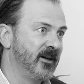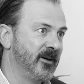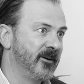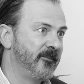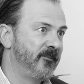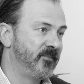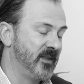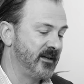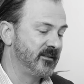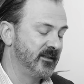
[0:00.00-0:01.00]
um,
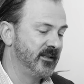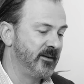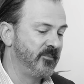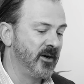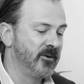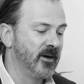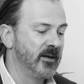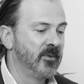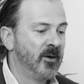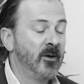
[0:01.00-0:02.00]
that that
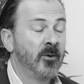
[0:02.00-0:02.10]
program,